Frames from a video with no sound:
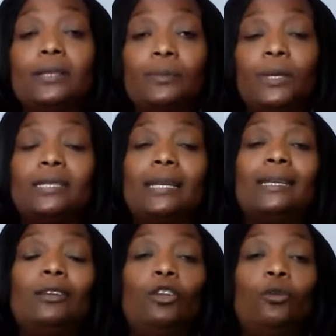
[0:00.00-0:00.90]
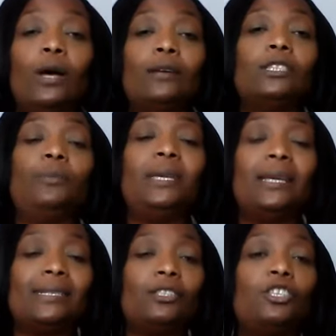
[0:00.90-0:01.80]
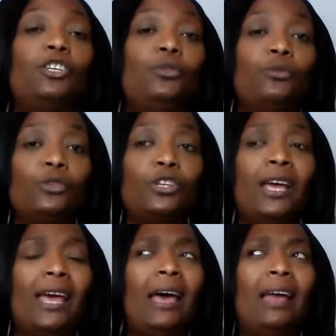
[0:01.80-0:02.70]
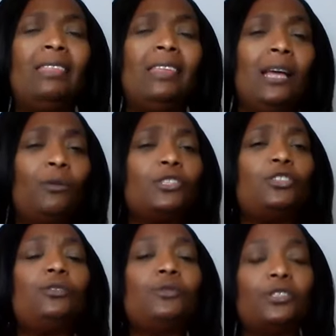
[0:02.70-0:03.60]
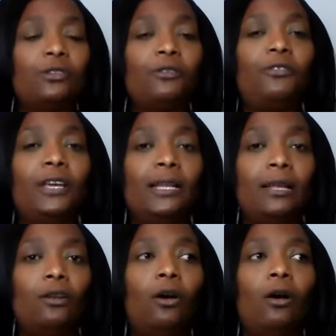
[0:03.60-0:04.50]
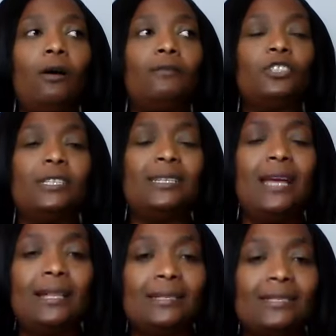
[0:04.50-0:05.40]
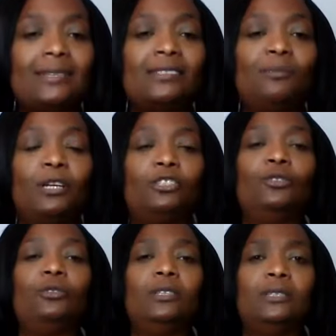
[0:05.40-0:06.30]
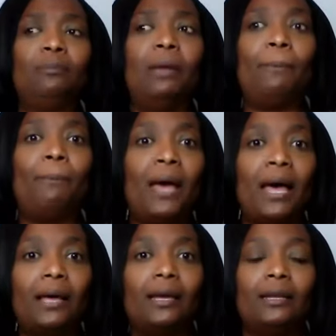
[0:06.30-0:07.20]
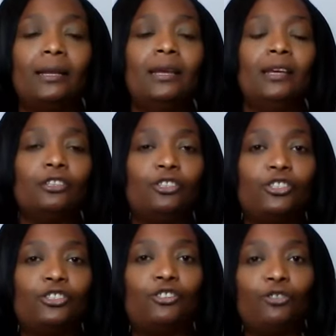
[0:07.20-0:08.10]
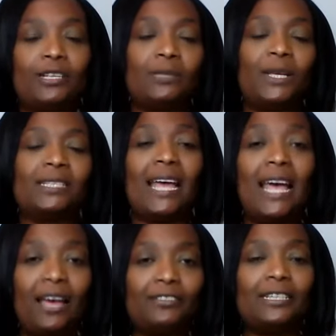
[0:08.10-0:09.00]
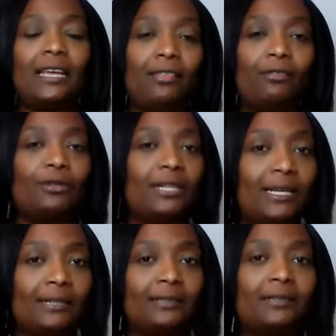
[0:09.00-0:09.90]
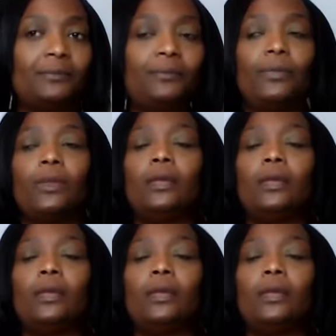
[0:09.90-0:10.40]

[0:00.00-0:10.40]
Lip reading: was because I didn't know how to be as attuned. And I think I was used to the feeling of just tenseness in my shoulders and my back and just stress because I have to get through the list.